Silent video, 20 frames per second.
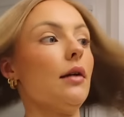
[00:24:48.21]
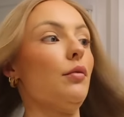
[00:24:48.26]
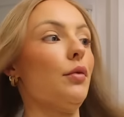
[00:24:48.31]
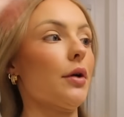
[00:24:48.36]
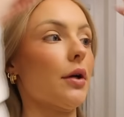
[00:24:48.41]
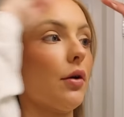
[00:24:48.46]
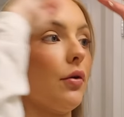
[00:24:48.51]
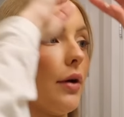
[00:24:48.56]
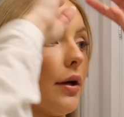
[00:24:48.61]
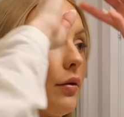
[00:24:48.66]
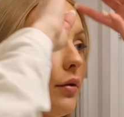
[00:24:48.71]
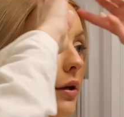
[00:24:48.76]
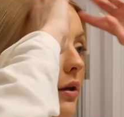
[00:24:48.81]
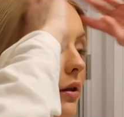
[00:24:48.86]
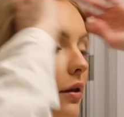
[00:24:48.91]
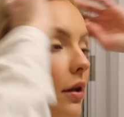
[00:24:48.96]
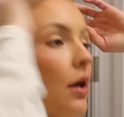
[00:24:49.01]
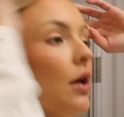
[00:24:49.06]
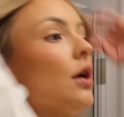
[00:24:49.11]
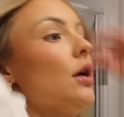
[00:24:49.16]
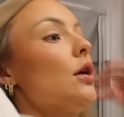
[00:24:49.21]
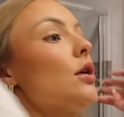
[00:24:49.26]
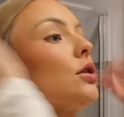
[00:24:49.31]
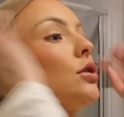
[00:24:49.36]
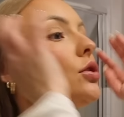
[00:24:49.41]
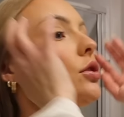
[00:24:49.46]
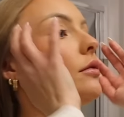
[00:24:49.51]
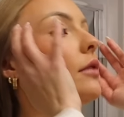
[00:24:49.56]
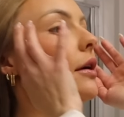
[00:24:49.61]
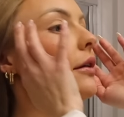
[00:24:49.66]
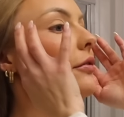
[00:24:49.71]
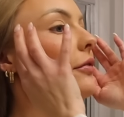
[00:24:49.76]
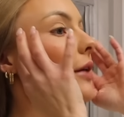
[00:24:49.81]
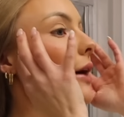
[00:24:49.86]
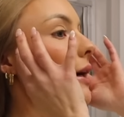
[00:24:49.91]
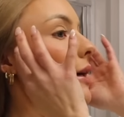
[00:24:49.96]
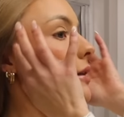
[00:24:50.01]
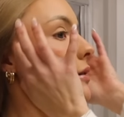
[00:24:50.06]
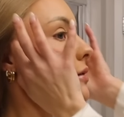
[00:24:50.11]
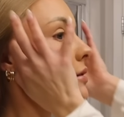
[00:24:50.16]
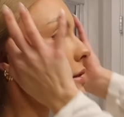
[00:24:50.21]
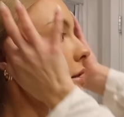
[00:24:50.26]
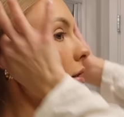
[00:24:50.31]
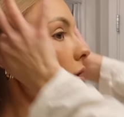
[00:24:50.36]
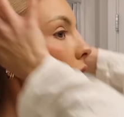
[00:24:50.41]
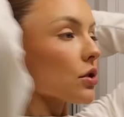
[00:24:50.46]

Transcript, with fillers: and we're going with two of our friends.